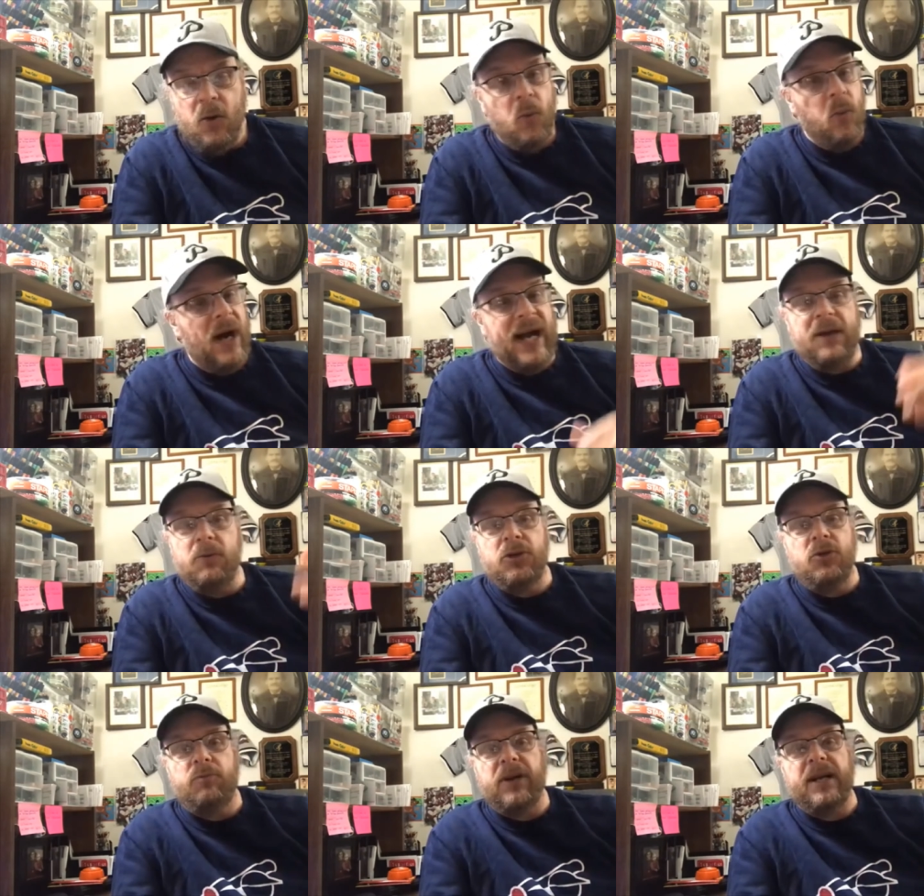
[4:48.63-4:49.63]
Why would
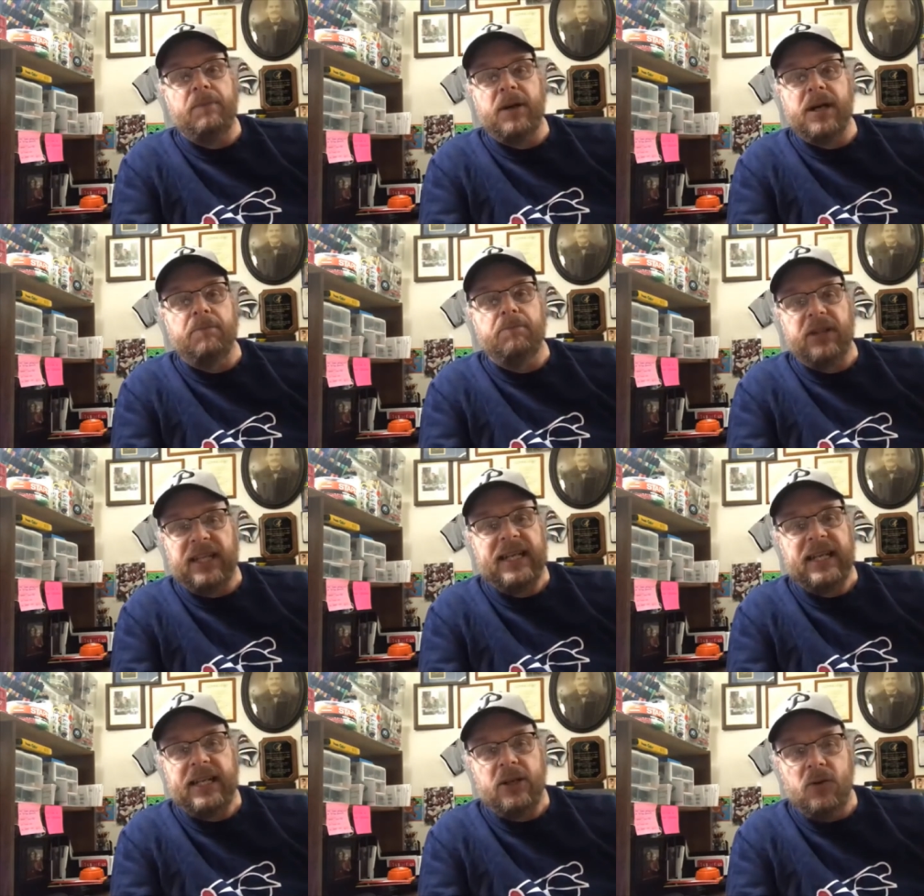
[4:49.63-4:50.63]
you bring up a
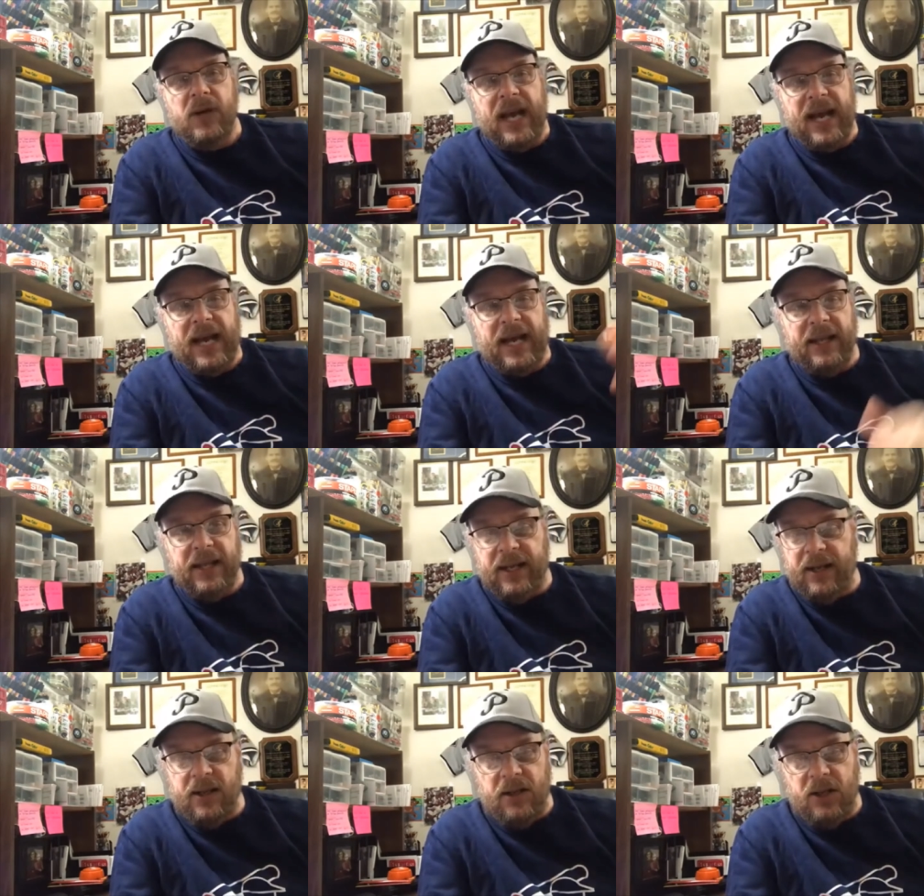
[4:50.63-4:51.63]
completely new guy that
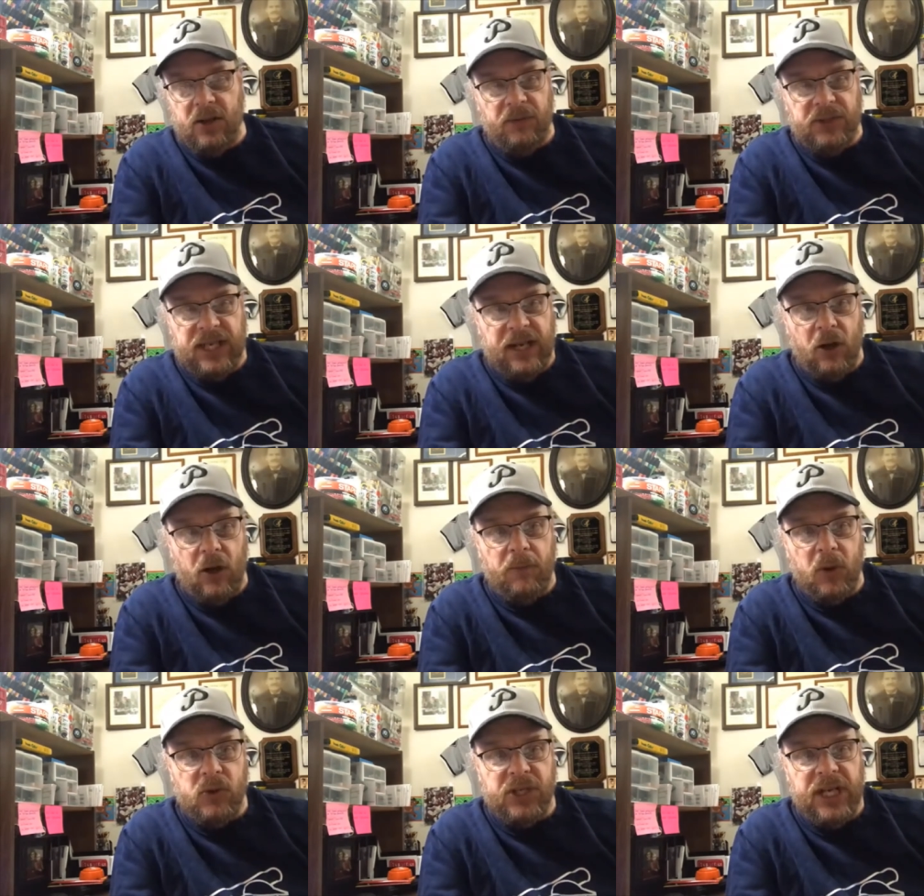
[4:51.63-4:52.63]
you've seen
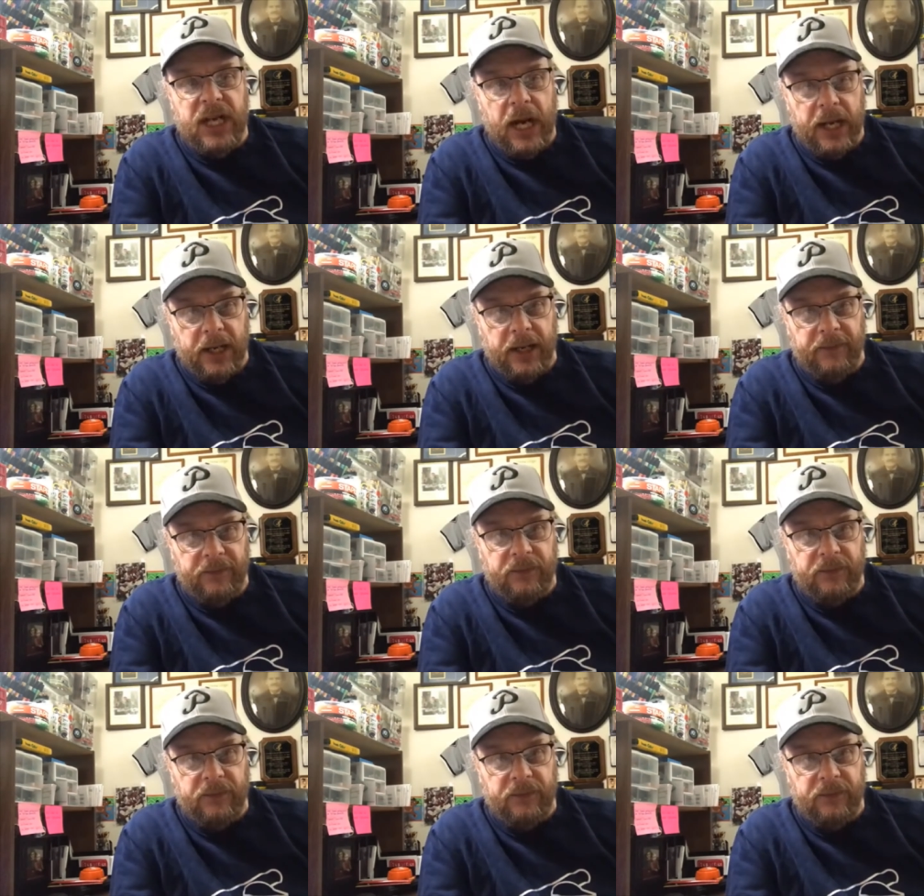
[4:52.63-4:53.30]
almost none of?